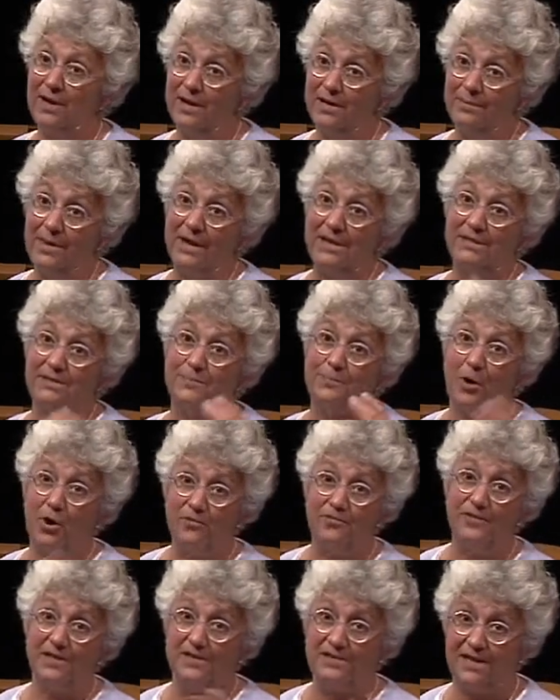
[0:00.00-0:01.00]
it makes
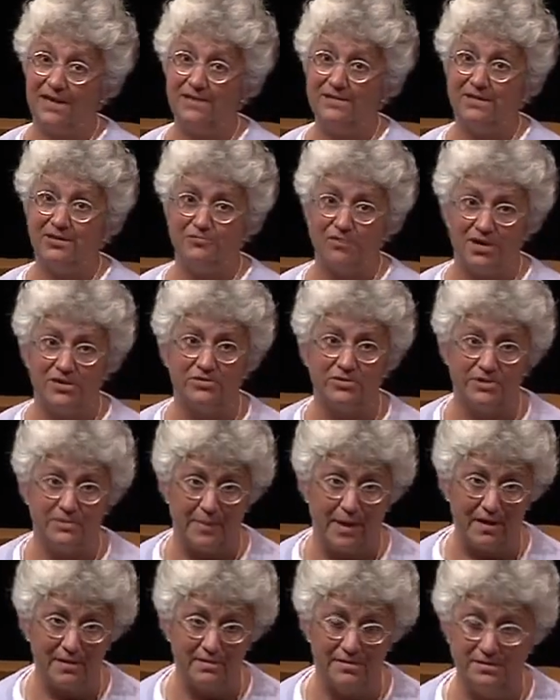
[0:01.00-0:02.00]
perfect sense in
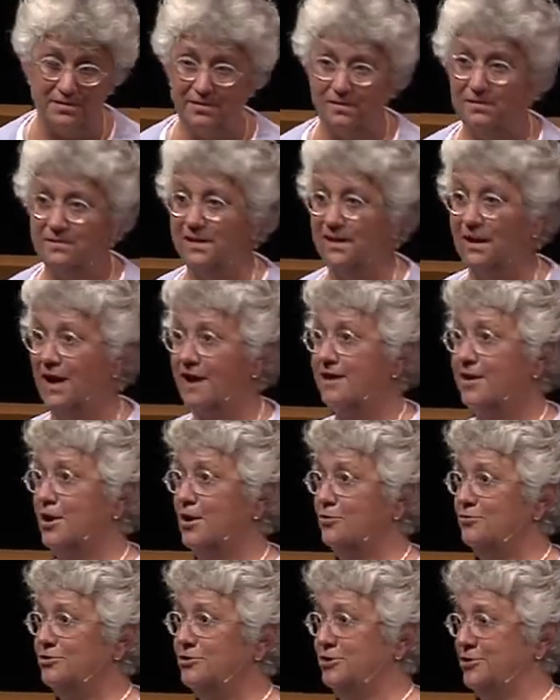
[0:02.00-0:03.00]
retrospect that I
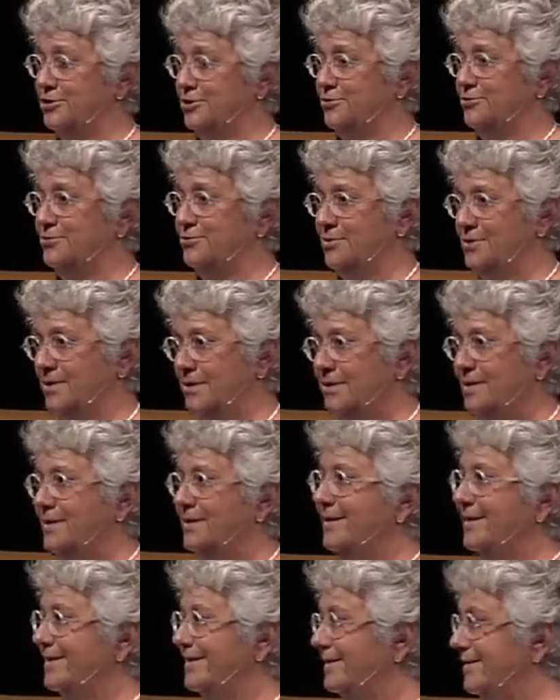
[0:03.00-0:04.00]
go to,
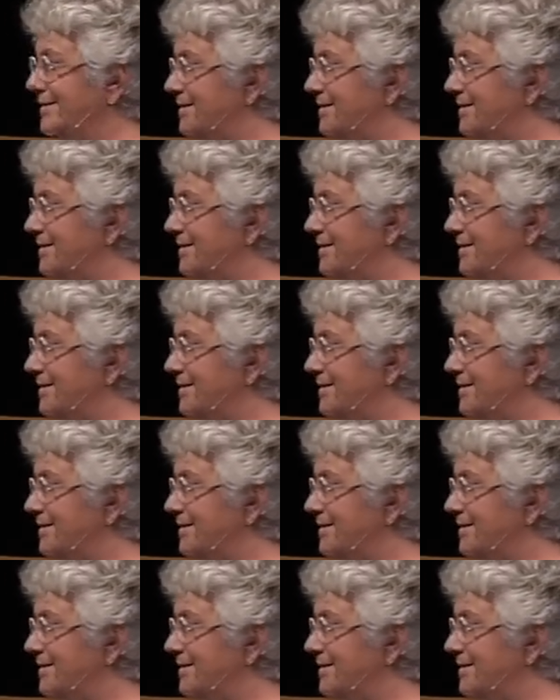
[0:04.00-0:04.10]
I know